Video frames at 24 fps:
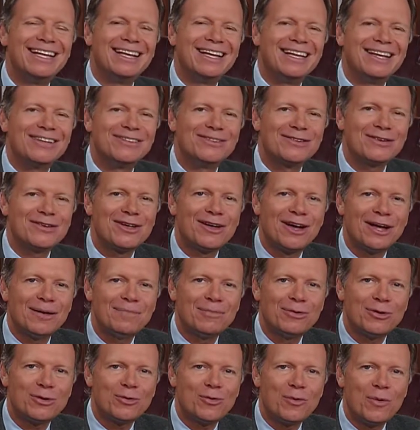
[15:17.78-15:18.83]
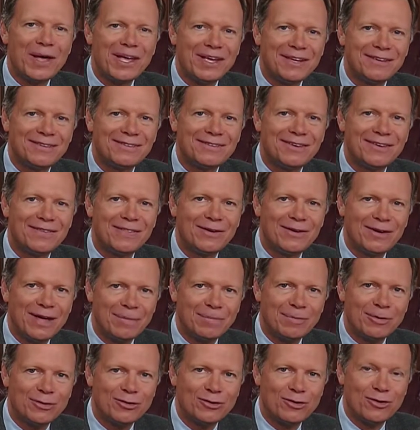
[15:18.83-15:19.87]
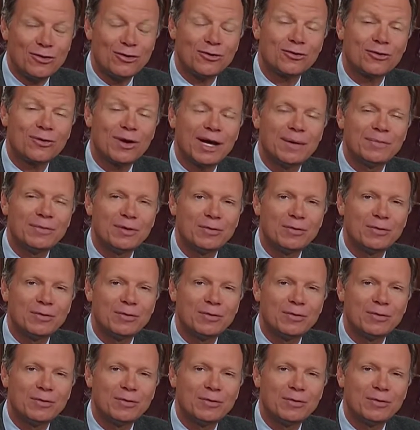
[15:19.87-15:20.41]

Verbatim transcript: And so God put wings on the leopard to describe